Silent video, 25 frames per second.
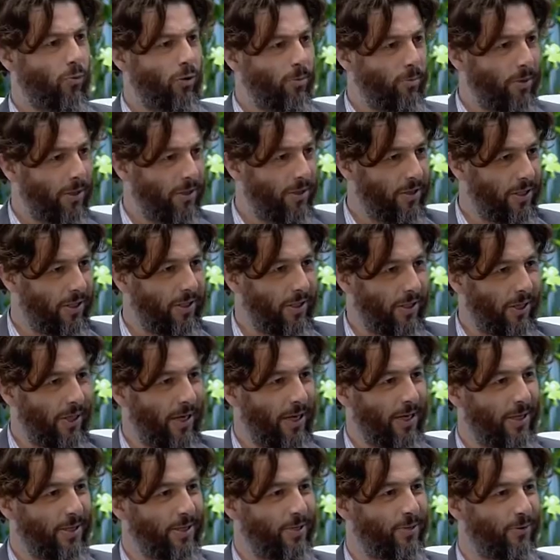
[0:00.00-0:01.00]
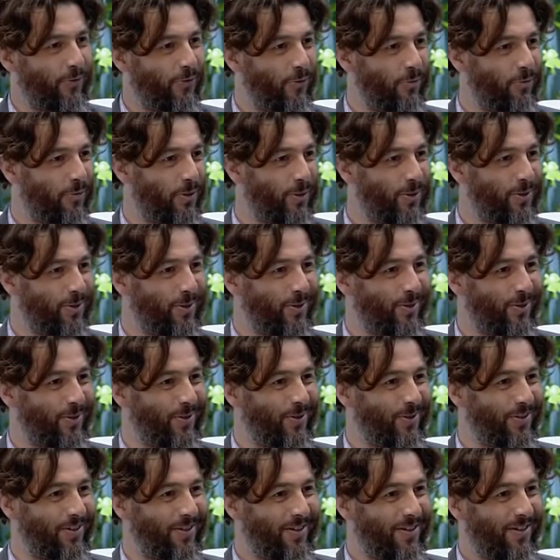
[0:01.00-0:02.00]
What about in the case of a person
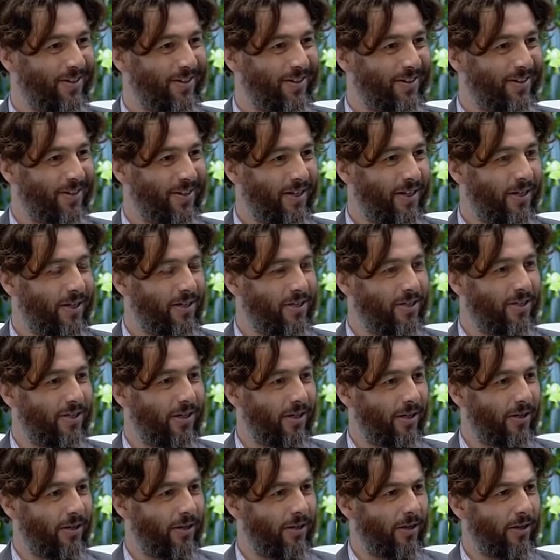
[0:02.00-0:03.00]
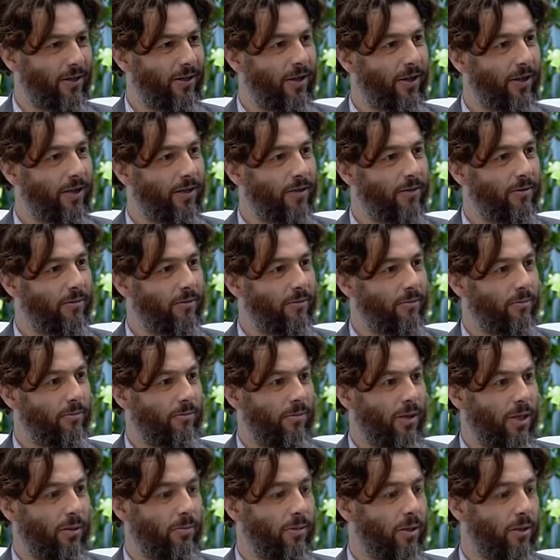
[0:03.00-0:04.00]
that eats it and then
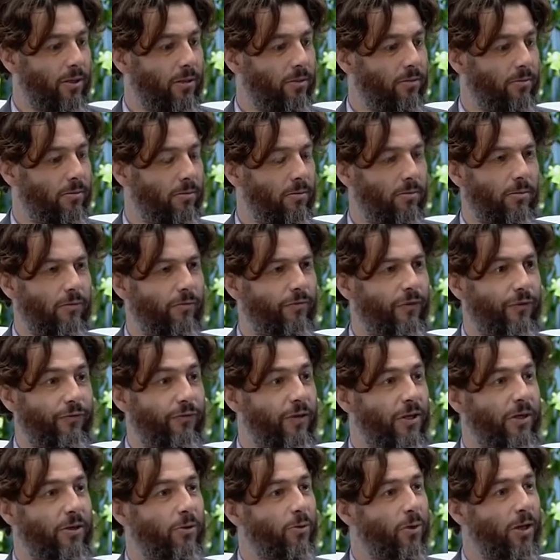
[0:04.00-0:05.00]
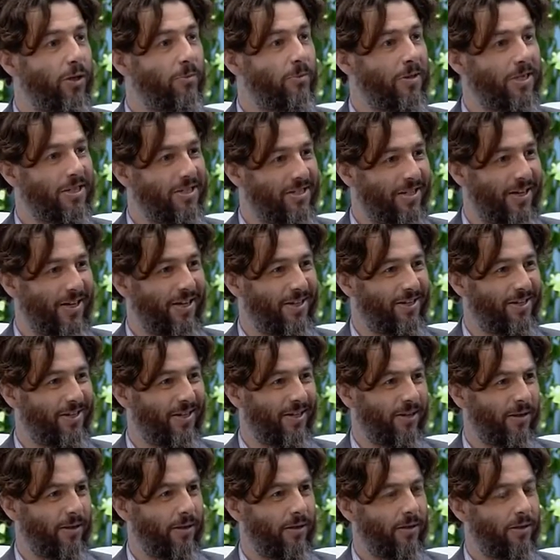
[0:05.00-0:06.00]
maybe 15, 20 minutes
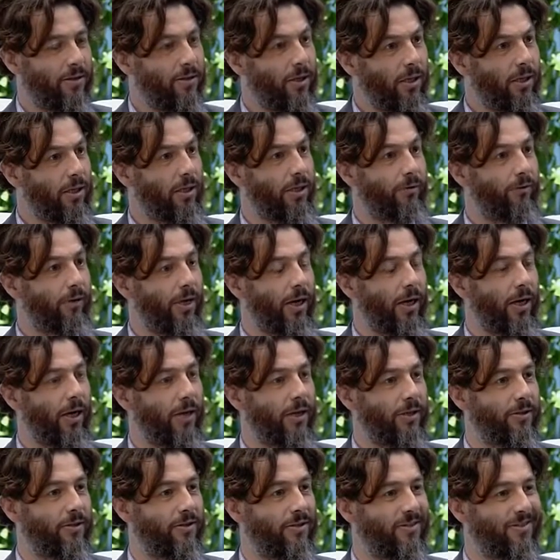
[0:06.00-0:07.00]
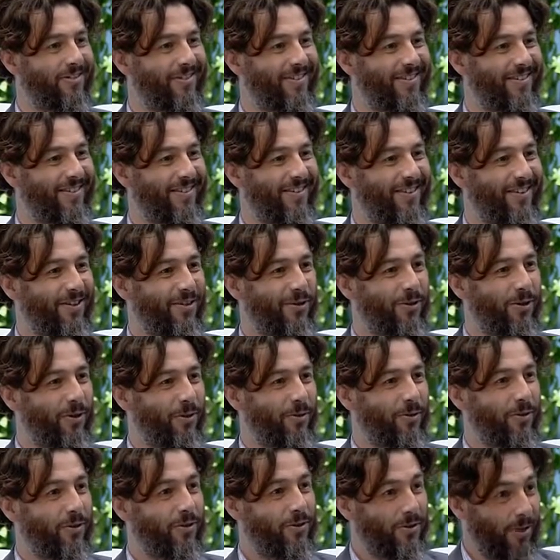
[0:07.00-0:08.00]
later, suddenly realize, you
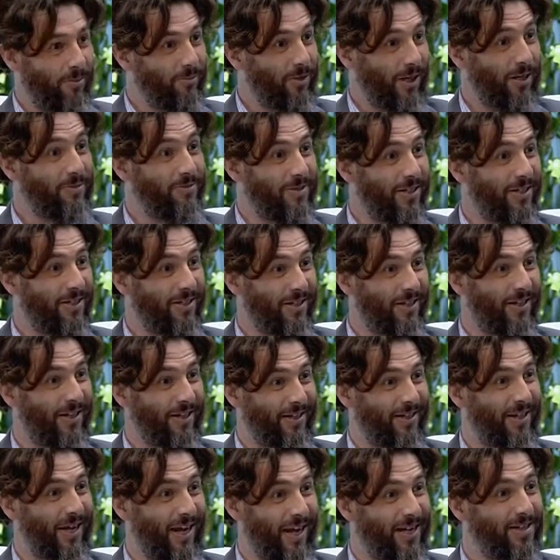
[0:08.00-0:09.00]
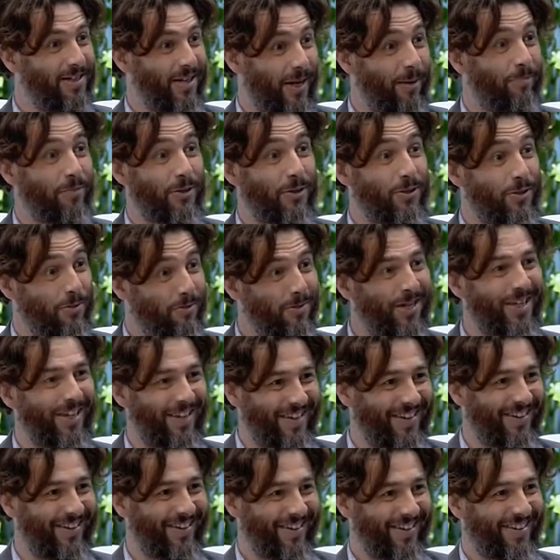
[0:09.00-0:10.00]
know, sometimes that has happened to
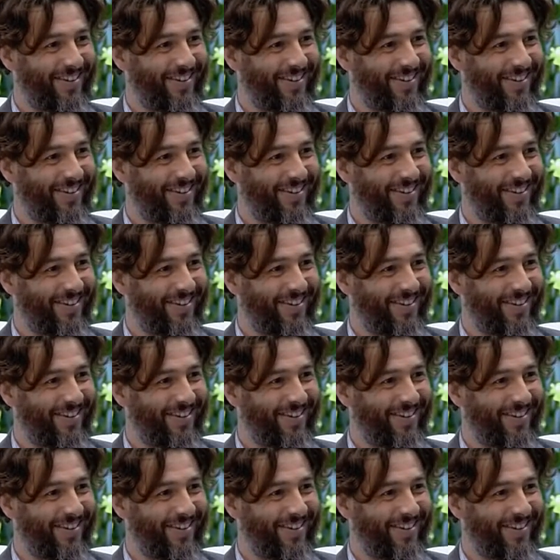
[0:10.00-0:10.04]
me,